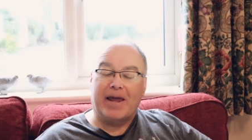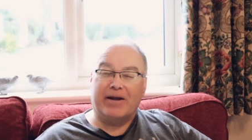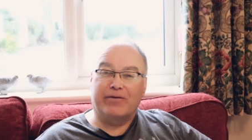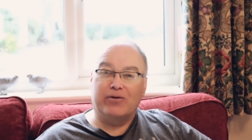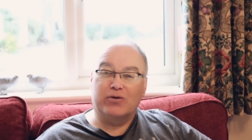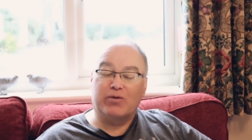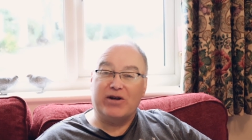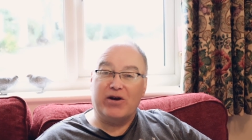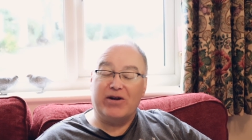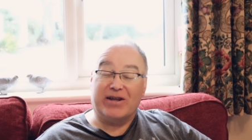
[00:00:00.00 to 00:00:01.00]
And of course,
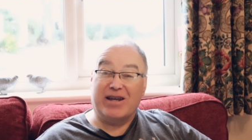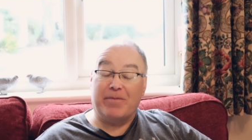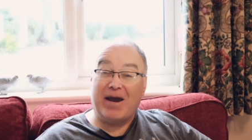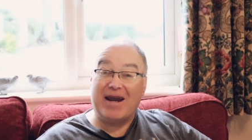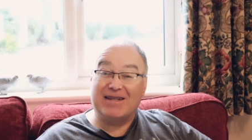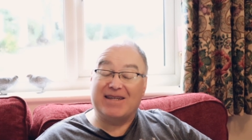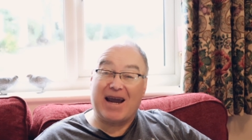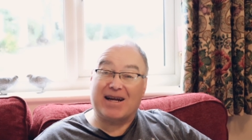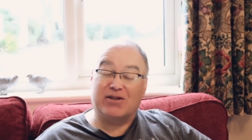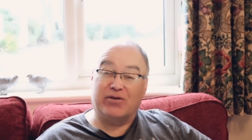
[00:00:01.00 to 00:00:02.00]
when you're earning it, you're paying
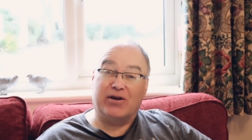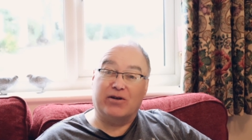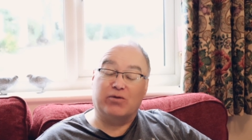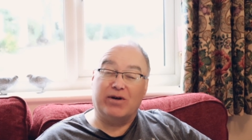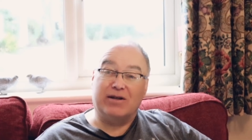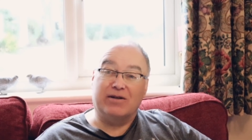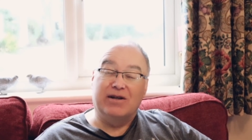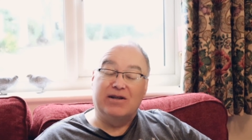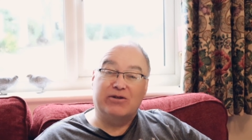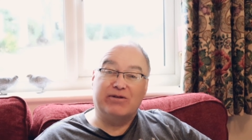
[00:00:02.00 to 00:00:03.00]
tax on it as well.
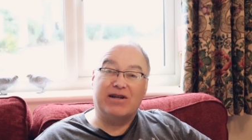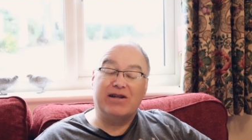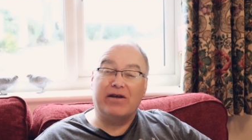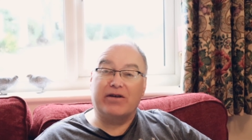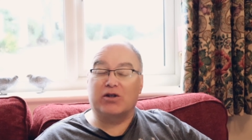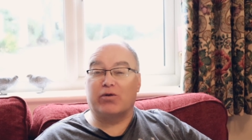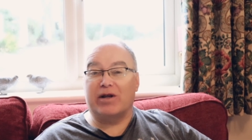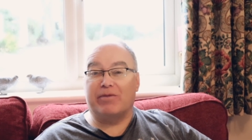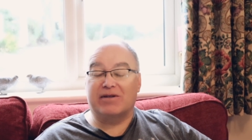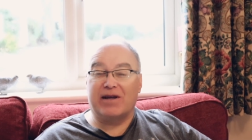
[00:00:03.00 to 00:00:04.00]
So it's another
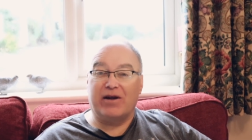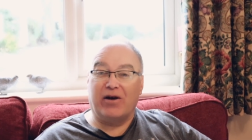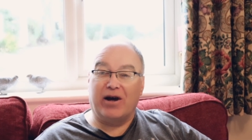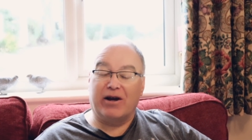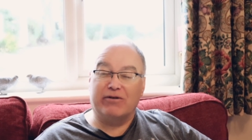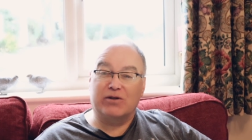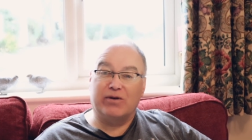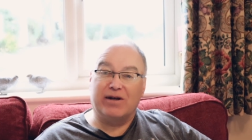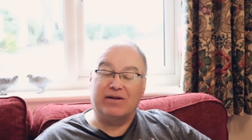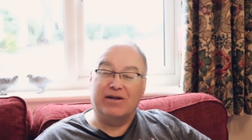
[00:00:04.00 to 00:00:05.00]
20% higher as
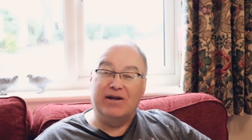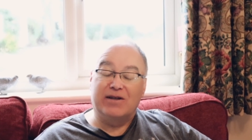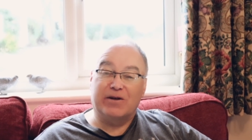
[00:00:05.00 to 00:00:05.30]
well.